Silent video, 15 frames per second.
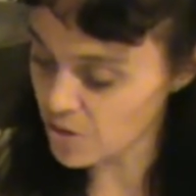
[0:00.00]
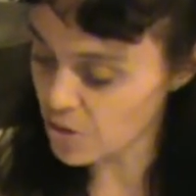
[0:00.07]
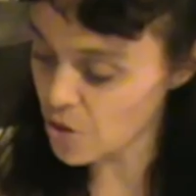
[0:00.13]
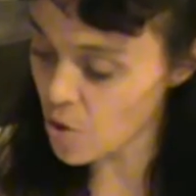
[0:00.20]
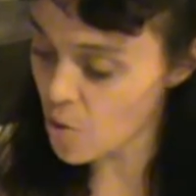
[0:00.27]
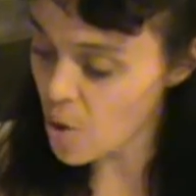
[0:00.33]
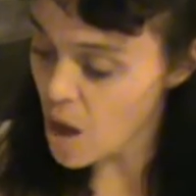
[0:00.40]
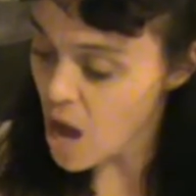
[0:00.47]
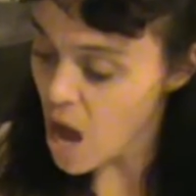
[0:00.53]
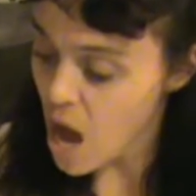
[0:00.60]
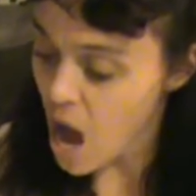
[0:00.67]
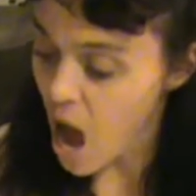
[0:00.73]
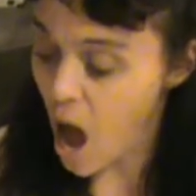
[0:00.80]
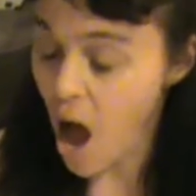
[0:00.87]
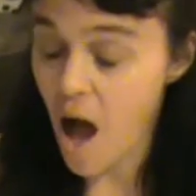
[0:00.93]
So
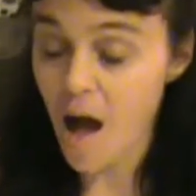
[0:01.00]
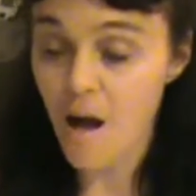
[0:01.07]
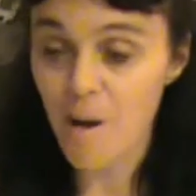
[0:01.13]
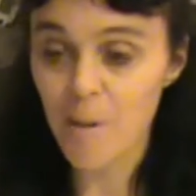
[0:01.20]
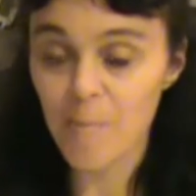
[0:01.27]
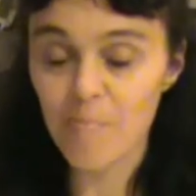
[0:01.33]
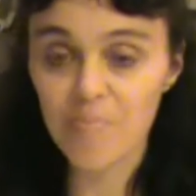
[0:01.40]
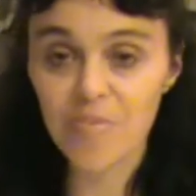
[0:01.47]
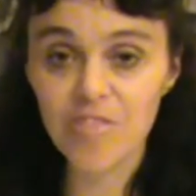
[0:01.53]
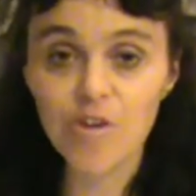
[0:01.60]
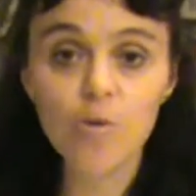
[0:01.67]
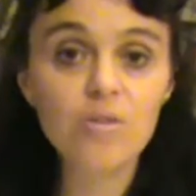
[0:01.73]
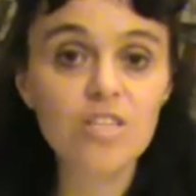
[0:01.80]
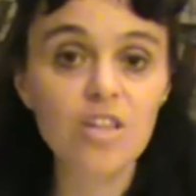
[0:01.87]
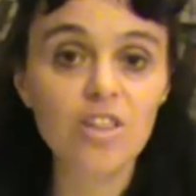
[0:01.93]
um, there
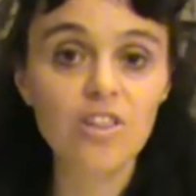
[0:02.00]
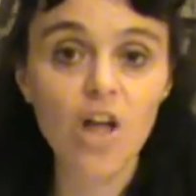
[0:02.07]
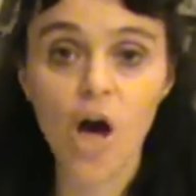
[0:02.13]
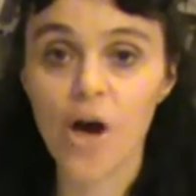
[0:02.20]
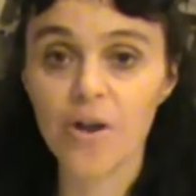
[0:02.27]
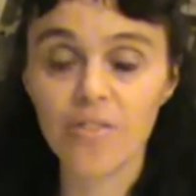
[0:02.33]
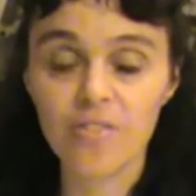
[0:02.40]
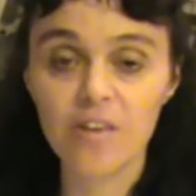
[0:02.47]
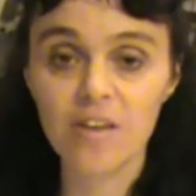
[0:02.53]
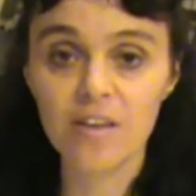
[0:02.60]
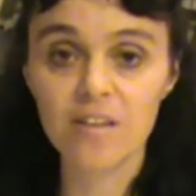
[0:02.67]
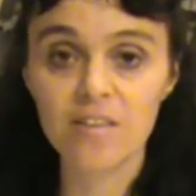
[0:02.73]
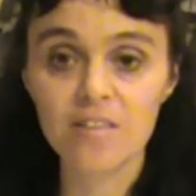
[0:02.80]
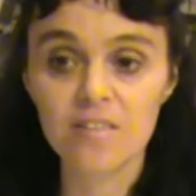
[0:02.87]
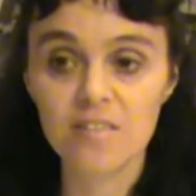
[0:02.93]
was a lot of
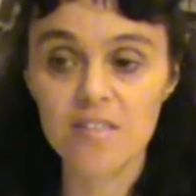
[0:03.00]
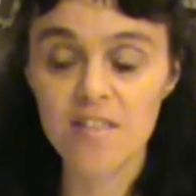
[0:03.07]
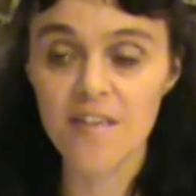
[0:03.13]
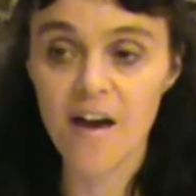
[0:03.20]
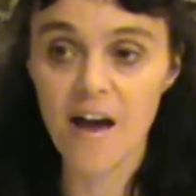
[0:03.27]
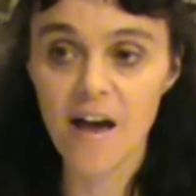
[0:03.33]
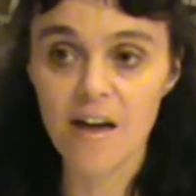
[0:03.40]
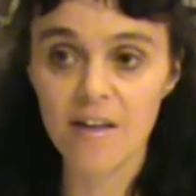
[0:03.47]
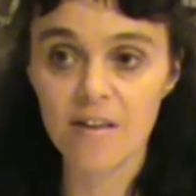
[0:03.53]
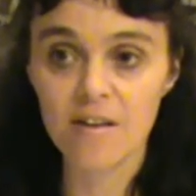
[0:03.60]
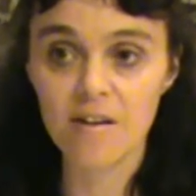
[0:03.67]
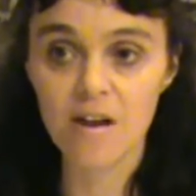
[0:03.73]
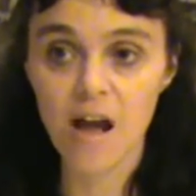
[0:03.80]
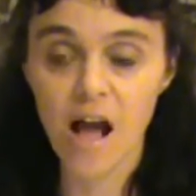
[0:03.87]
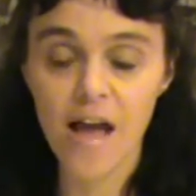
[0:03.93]
things that
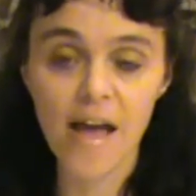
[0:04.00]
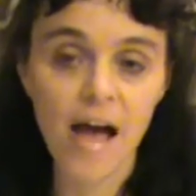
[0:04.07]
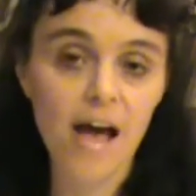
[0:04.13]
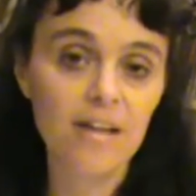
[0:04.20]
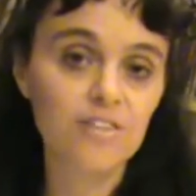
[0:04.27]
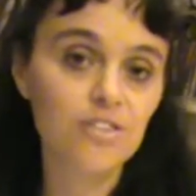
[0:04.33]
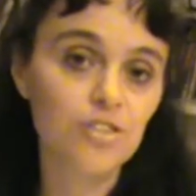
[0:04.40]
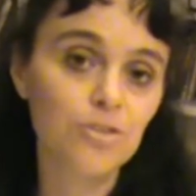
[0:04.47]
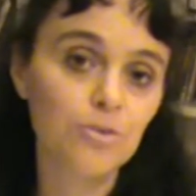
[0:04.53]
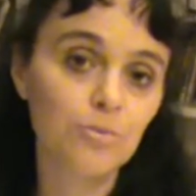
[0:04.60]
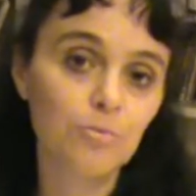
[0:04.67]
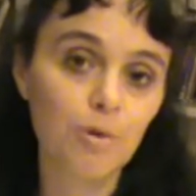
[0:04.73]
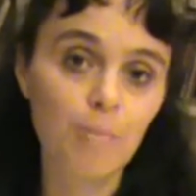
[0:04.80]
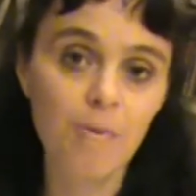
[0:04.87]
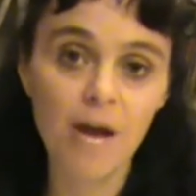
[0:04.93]
I had to
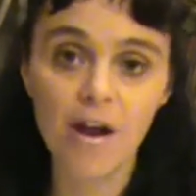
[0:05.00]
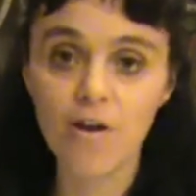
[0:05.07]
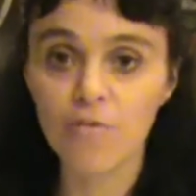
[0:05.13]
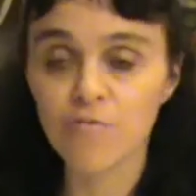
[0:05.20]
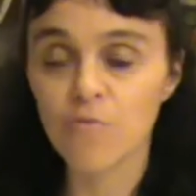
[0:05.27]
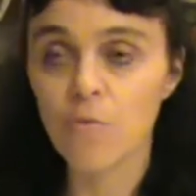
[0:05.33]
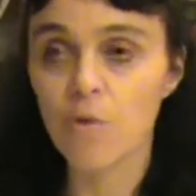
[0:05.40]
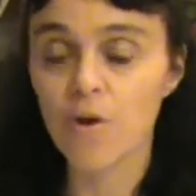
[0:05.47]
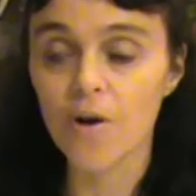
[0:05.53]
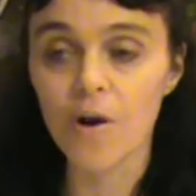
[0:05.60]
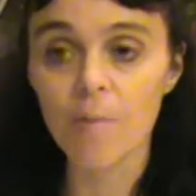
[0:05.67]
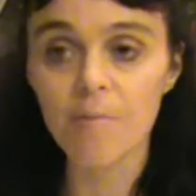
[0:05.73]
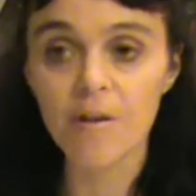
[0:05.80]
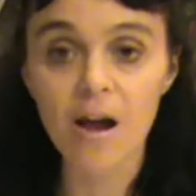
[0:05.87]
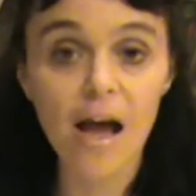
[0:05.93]
prepare for.
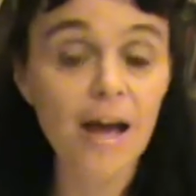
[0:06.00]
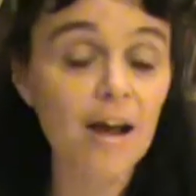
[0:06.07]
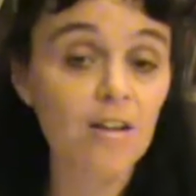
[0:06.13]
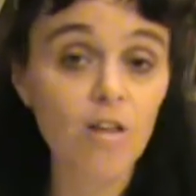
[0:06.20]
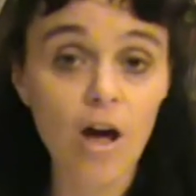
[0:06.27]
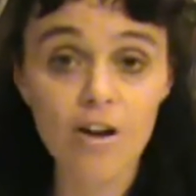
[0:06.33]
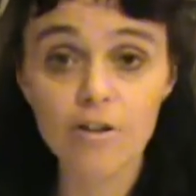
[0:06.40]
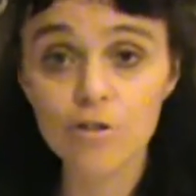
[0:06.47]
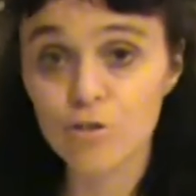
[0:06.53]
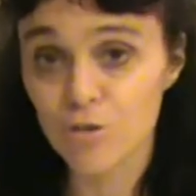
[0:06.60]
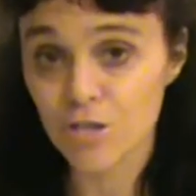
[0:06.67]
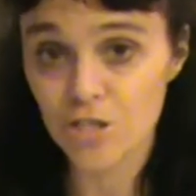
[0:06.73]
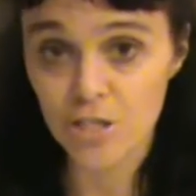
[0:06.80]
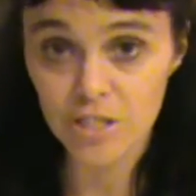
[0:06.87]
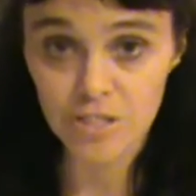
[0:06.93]
I mean, I had a lot of
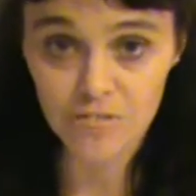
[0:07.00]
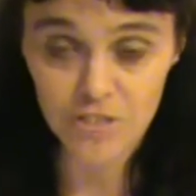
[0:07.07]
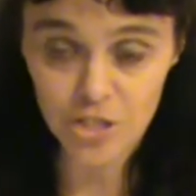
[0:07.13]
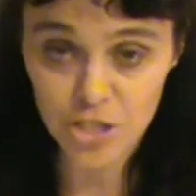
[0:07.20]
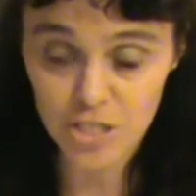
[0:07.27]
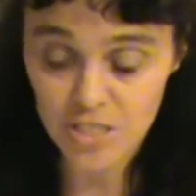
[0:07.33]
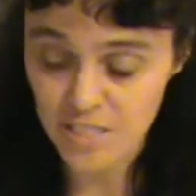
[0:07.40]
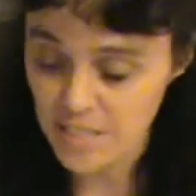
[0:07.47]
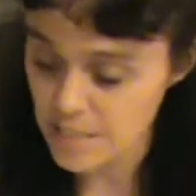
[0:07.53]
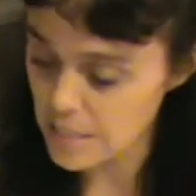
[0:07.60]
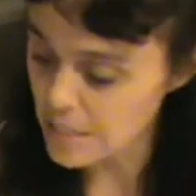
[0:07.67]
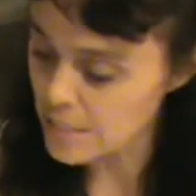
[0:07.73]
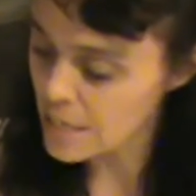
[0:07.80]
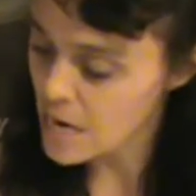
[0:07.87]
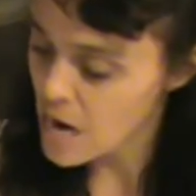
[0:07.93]
nutritional
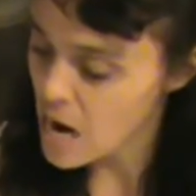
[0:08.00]
deficiencies.